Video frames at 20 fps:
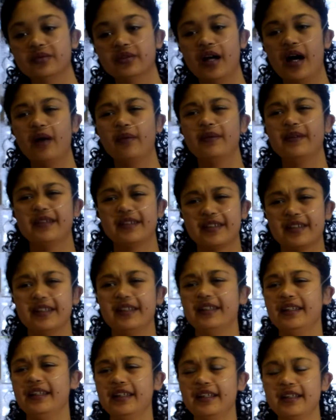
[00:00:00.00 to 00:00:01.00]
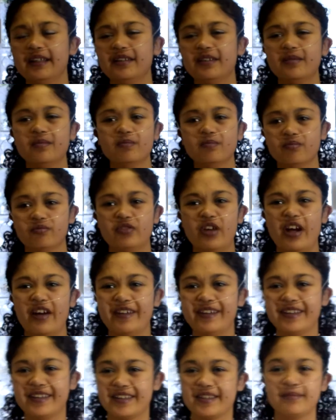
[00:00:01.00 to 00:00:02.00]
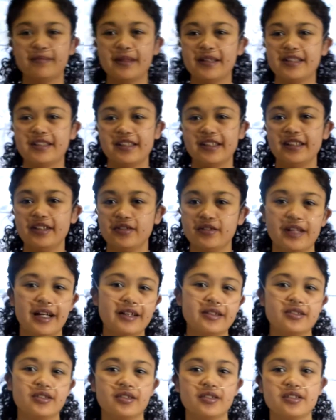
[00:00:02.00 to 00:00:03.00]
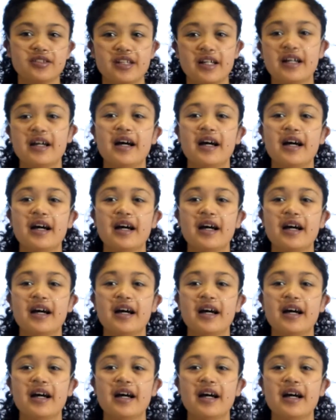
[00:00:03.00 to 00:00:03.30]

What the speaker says: obviously need various mixing utensils.